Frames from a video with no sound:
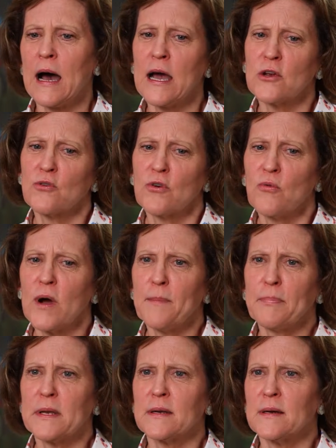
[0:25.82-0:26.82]
I grew
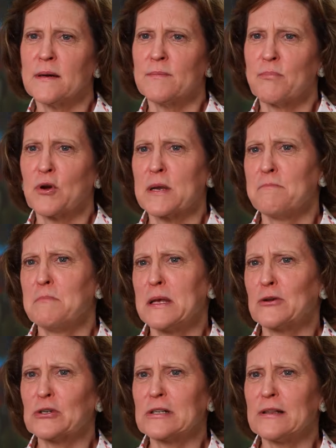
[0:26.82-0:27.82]
up in a pretty
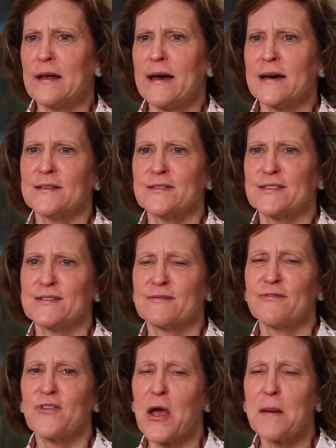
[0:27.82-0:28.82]
middle-class
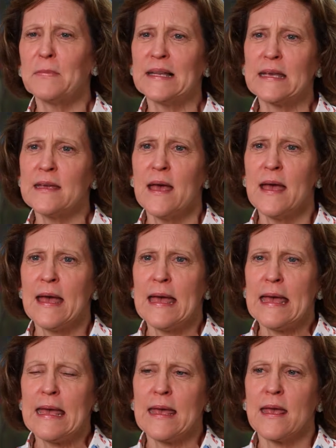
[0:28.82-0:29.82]
family,
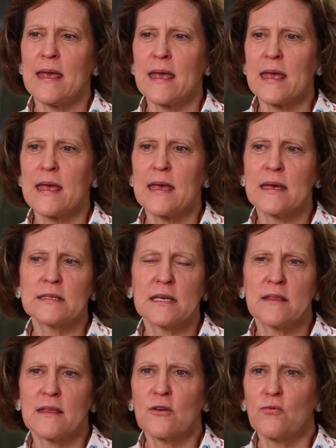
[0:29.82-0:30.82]
and
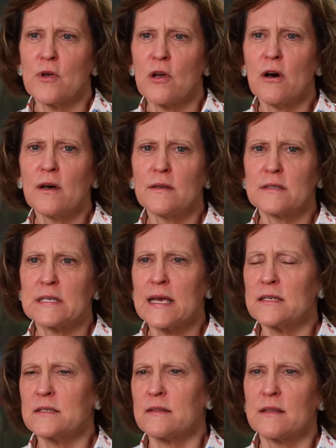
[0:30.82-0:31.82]
I think we all
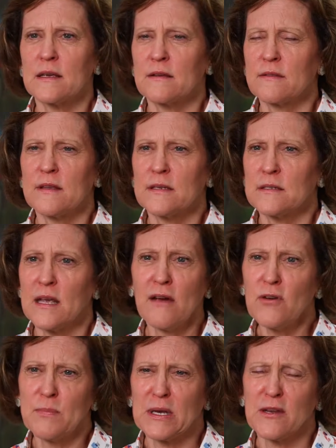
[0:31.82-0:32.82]
tend to think that
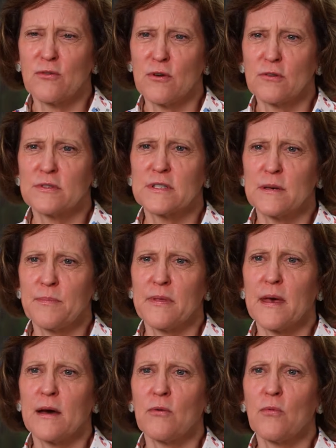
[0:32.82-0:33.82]
everybody grows up
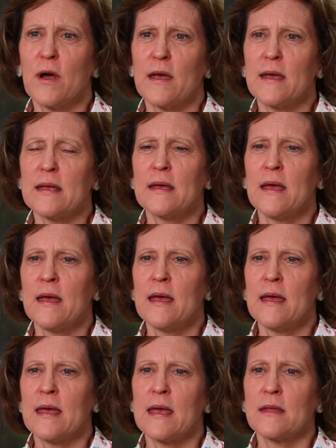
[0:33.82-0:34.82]
that way,
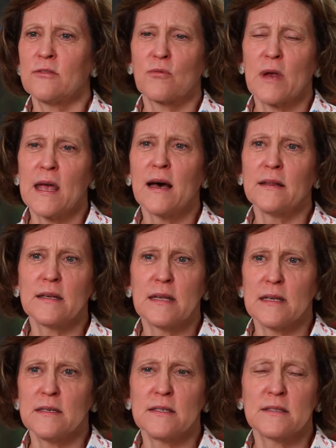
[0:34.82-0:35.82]
and the
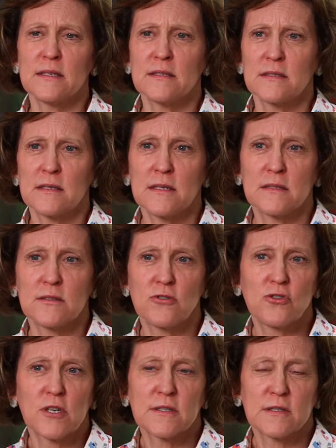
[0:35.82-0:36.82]
reality is it's
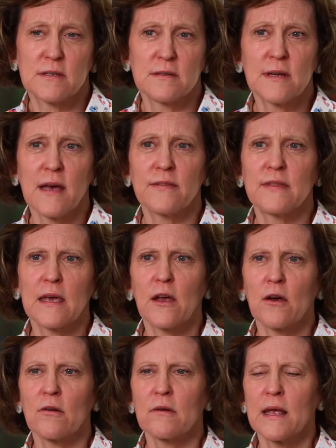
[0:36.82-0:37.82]
just not
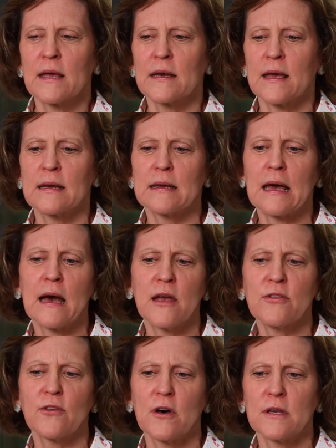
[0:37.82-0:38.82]
there. And
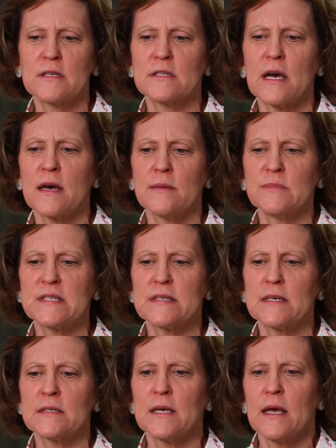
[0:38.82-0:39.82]
I thought at times
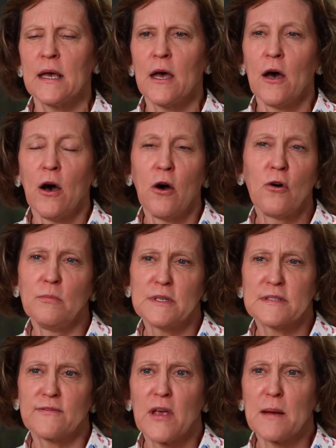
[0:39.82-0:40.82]
that
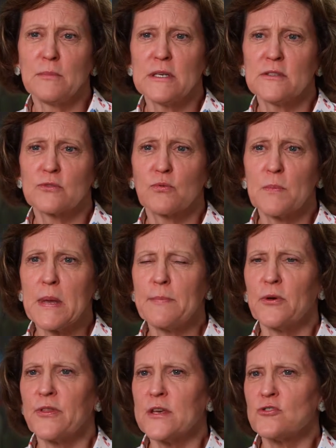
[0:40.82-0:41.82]
homeless families were
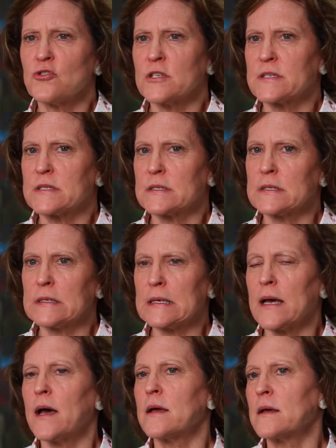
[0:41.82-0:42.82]
people that just,
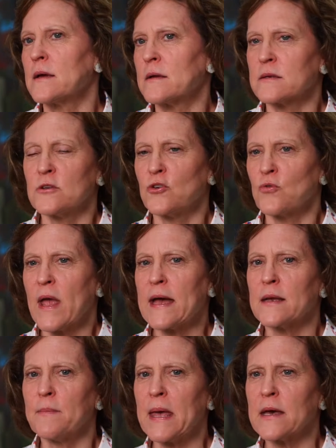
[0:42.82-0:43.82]
you know,
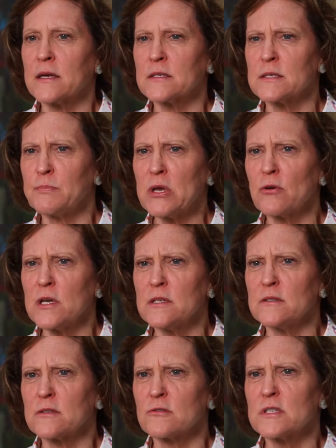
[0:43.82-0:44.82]
had a bad
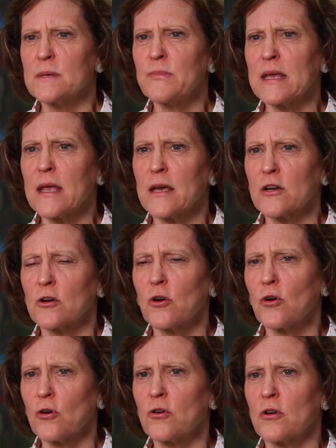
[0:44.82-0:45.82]
experience or something had
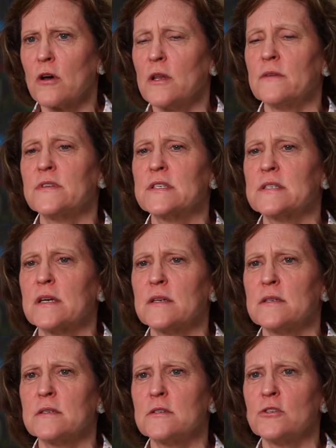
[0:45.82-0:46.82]
occurred all of a
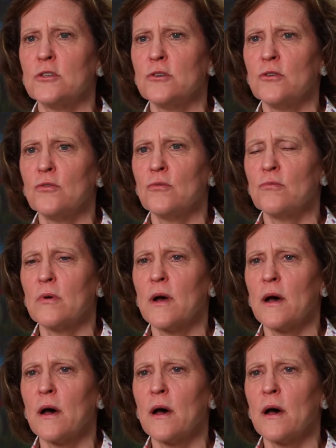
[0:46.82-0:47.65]
sudden to